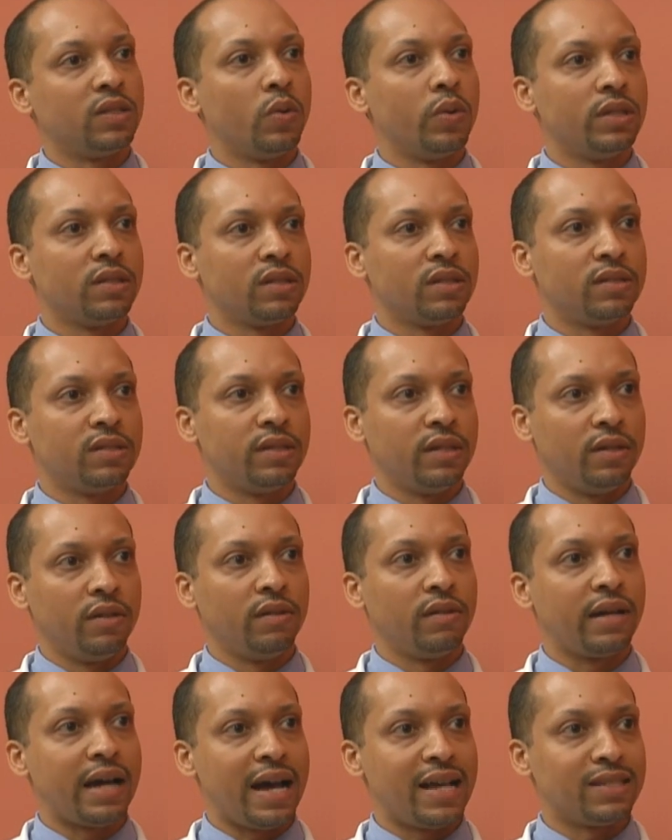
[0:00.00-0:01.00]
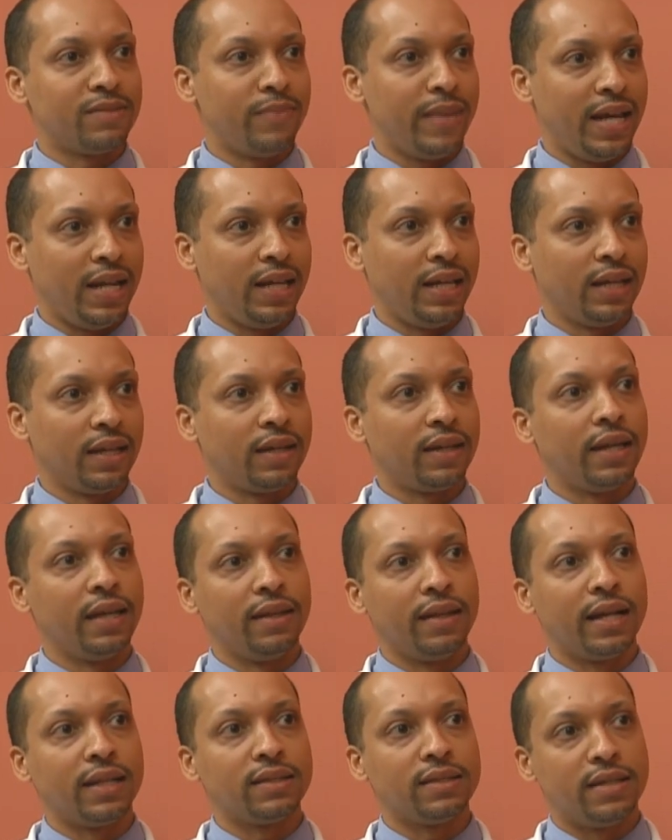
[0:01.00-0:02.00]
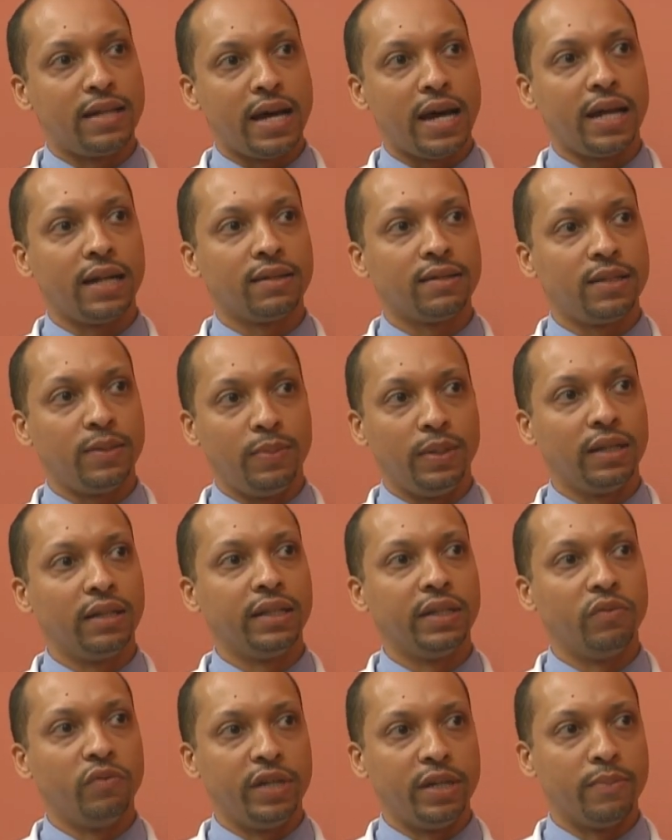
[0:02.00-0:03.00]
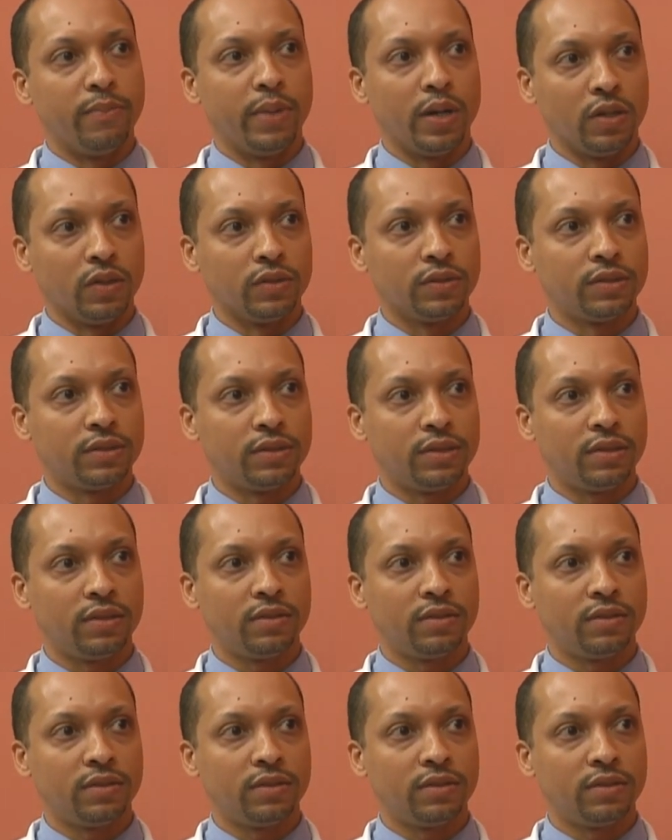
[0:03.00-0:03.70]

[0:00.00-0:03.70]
always considered cosmetic, and that's not typically reimbursed.